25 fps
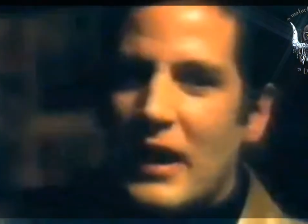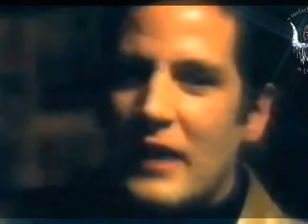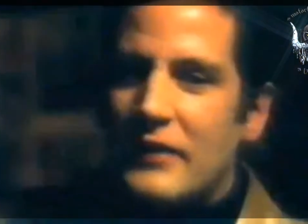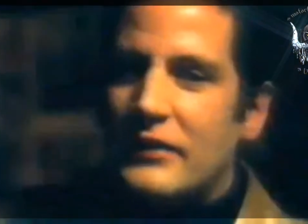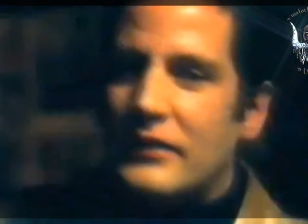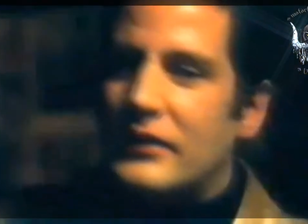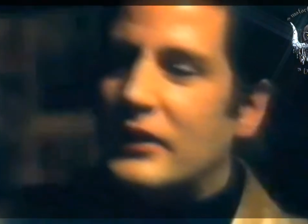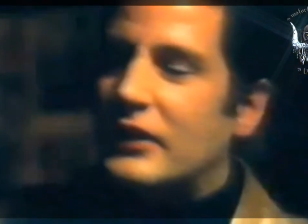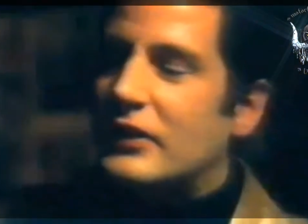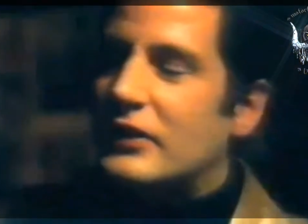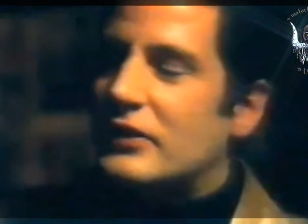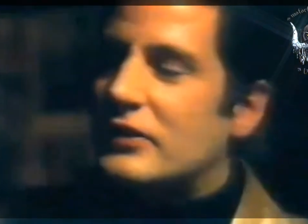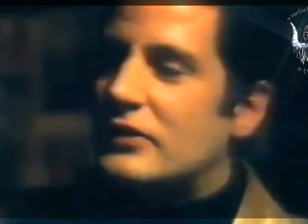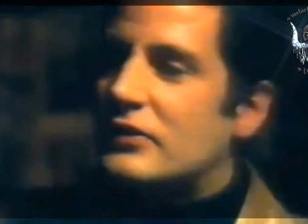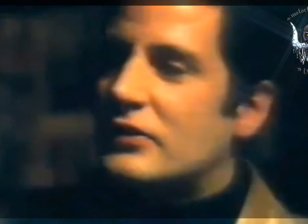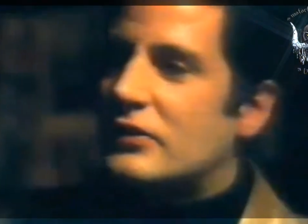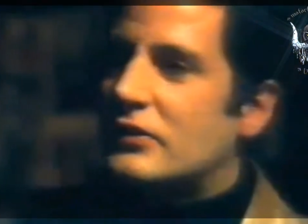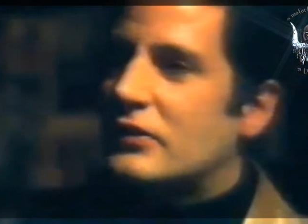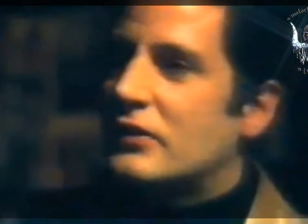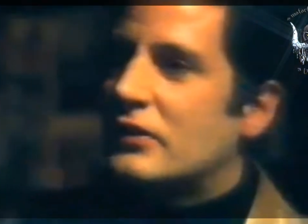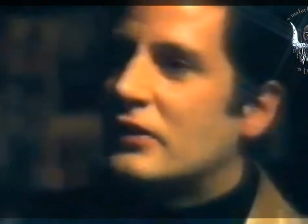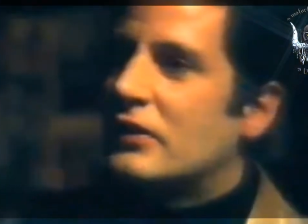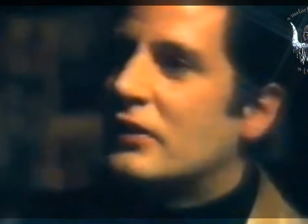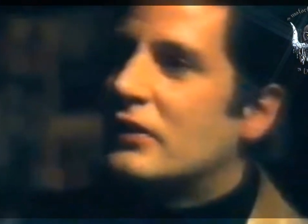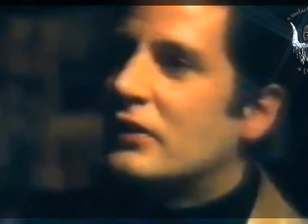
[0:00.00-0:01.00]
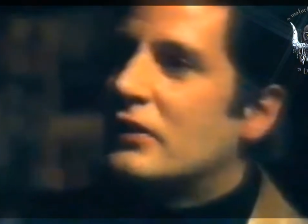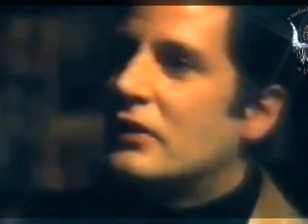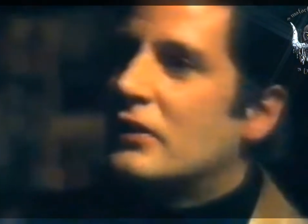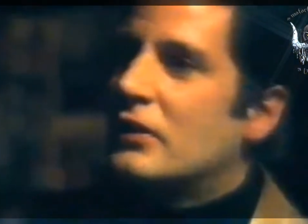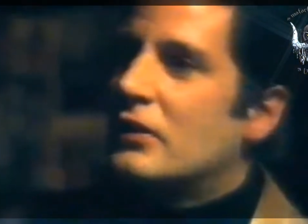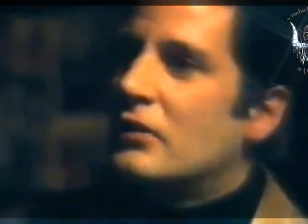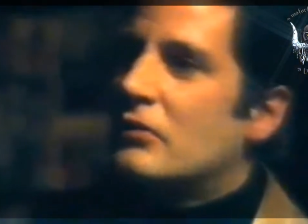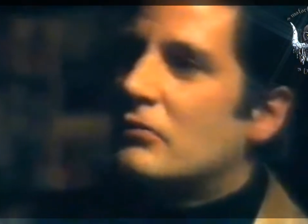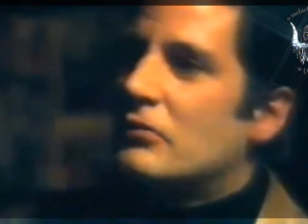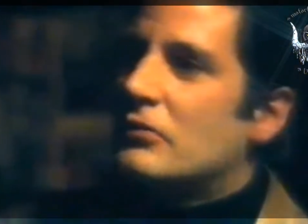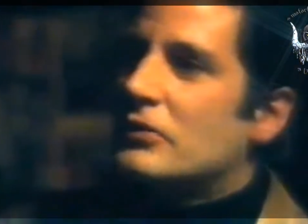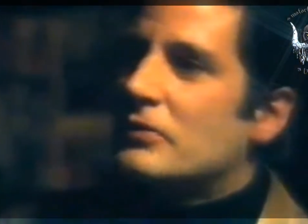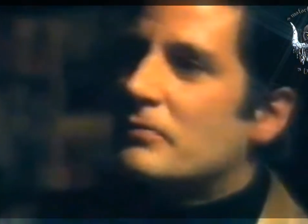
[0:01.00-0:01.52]
ethics
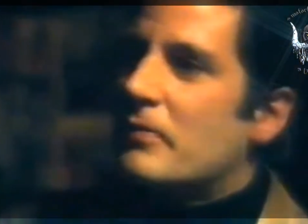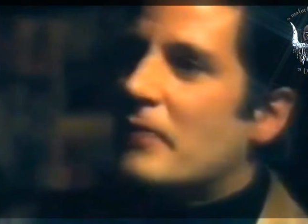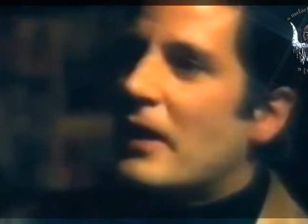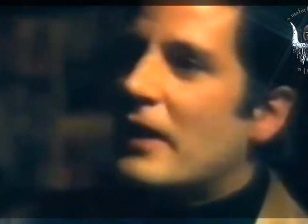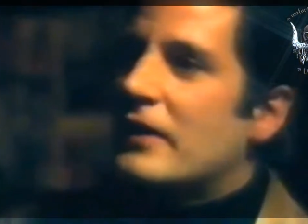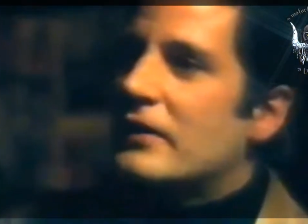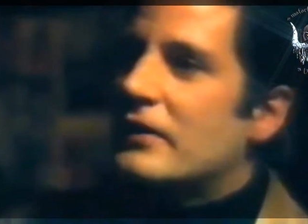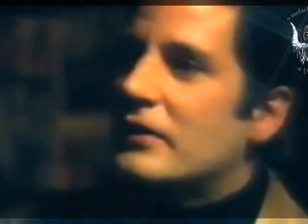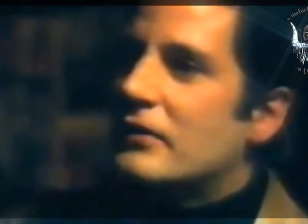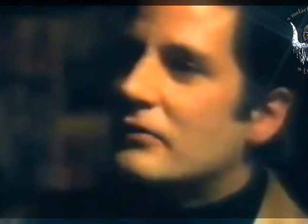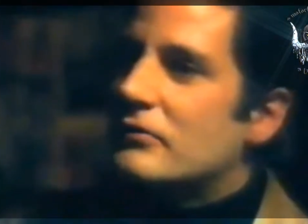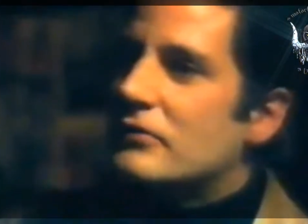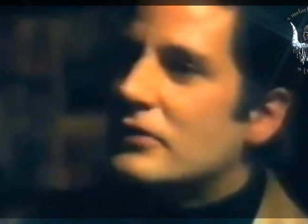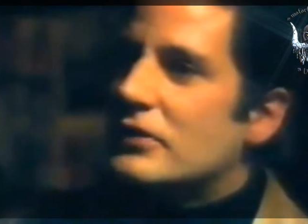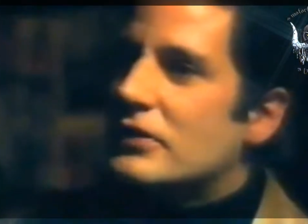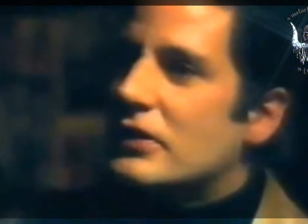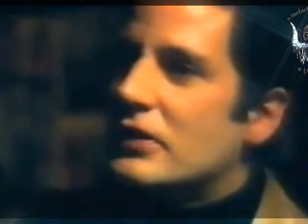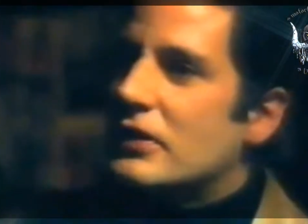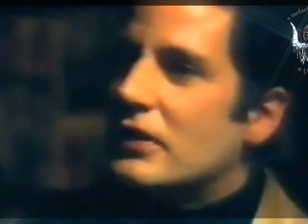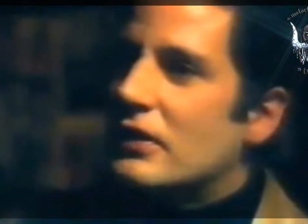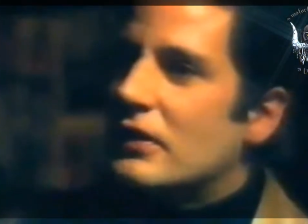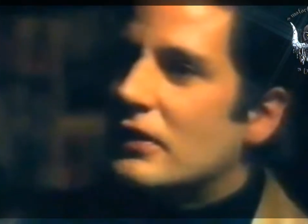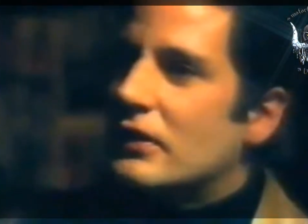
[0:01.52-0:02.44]
was a band that was